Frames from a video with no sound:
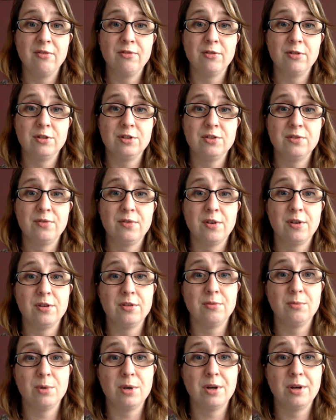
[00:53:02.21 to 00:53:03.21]
first
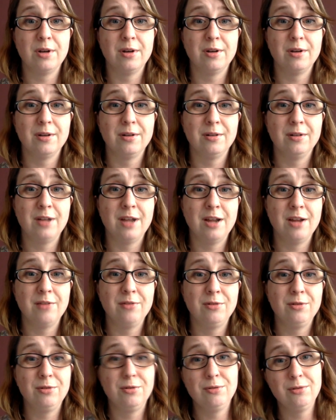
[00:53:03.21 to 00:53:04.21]
thought, well, they have
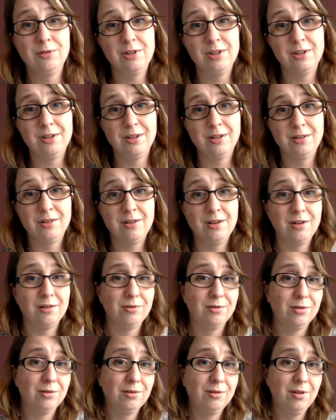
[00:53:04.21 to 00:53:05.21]
to do this, they
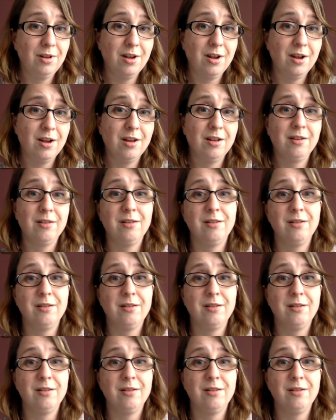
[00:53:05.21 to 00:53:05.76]
have to do that.